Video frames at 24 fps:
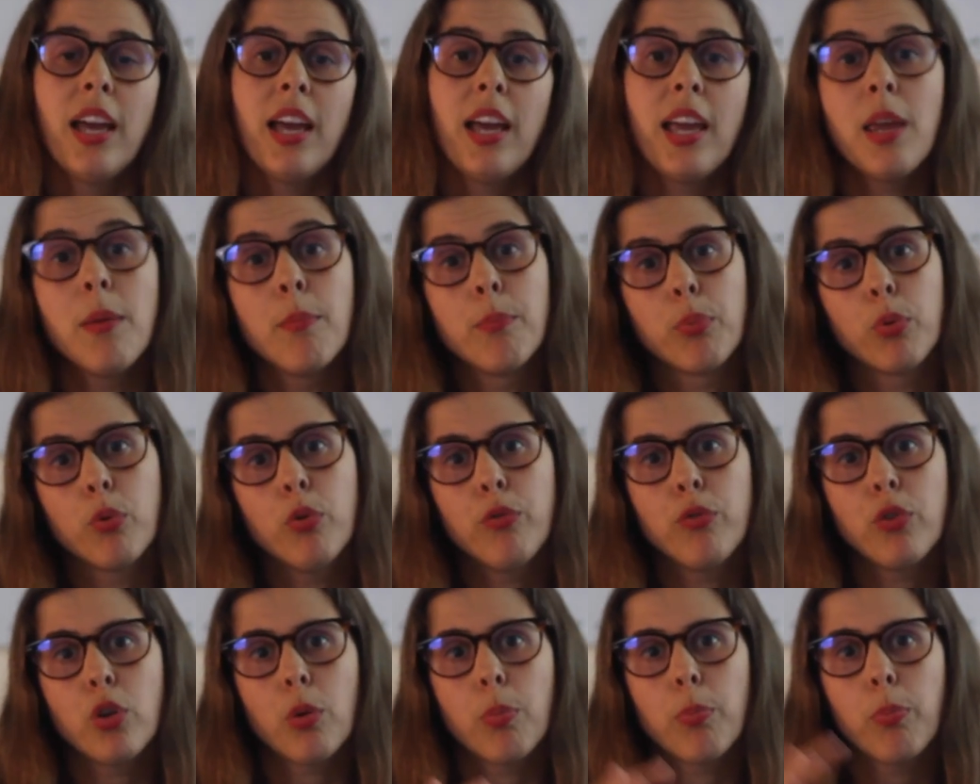
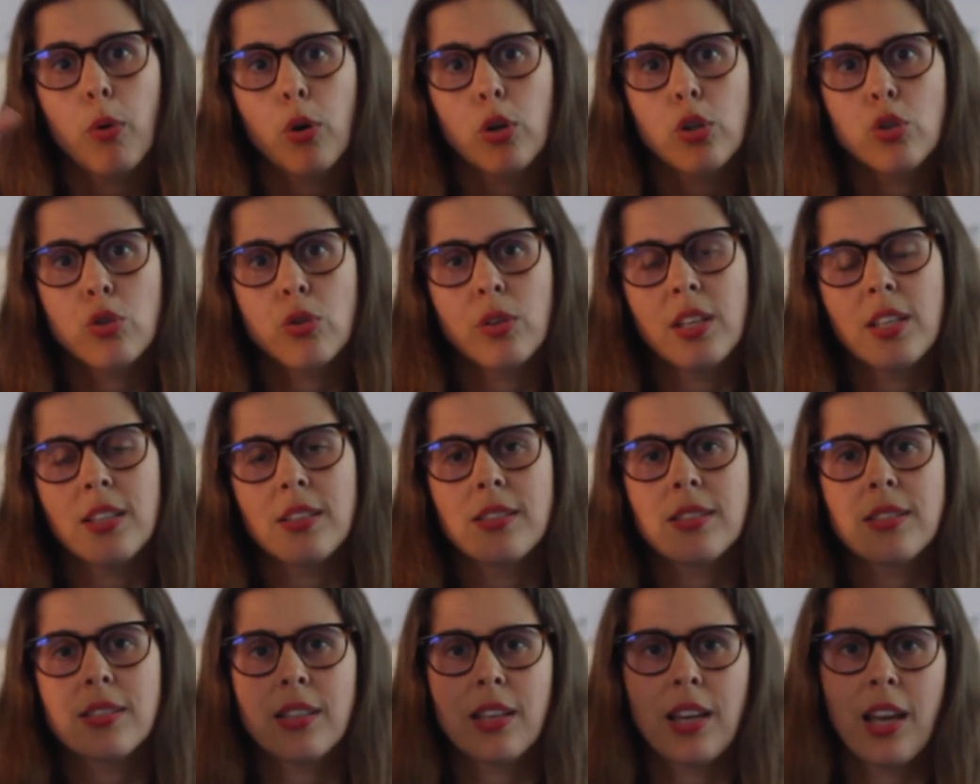improve your
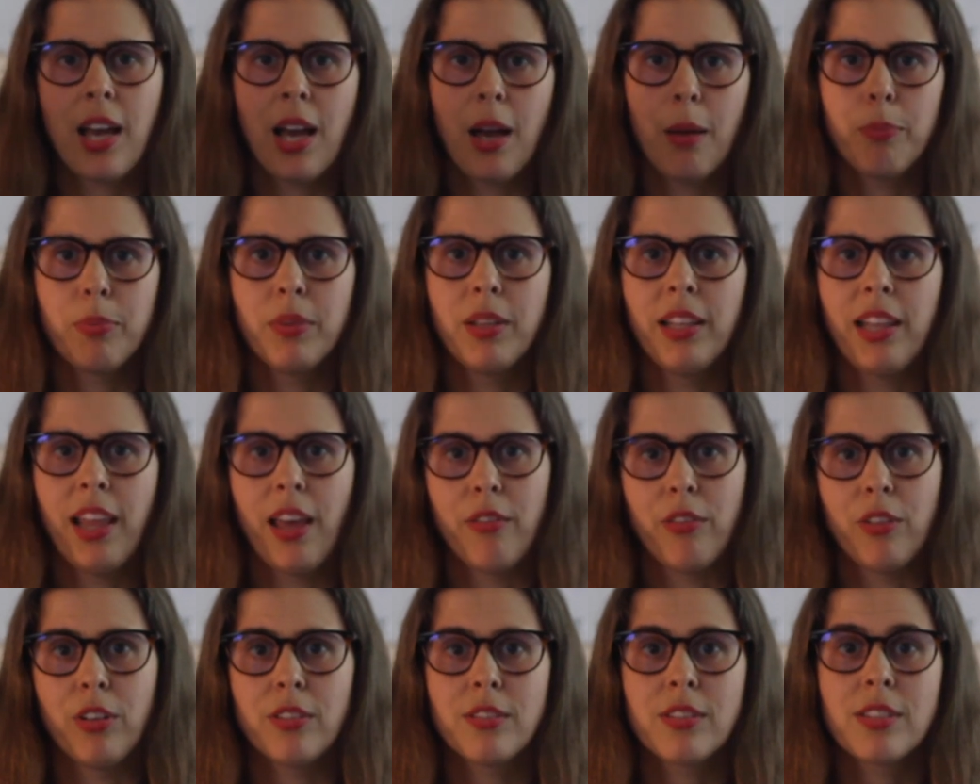Portuguese up the
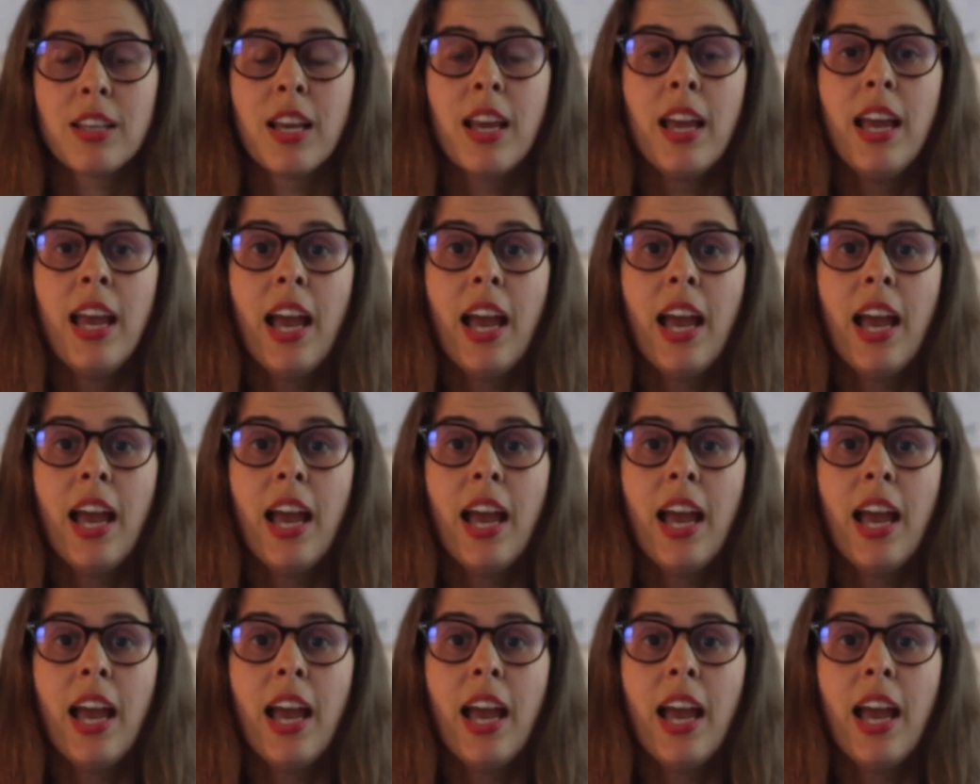levels.